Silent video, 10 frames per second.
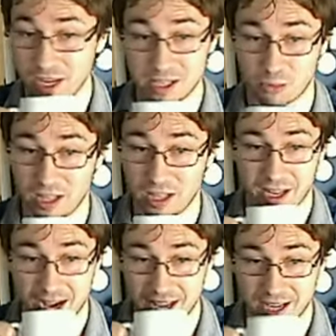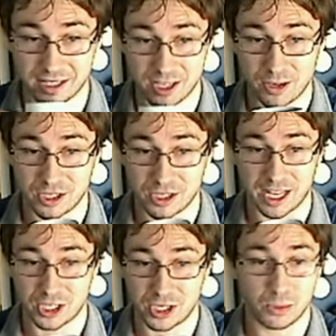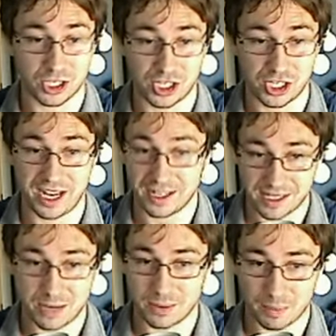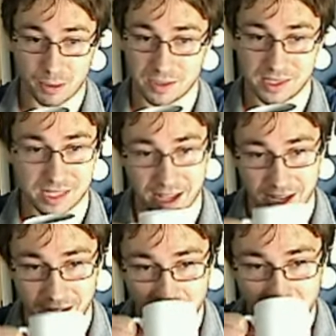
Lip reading: a really good idea because then you can just like shoot the shit and see what the person's like.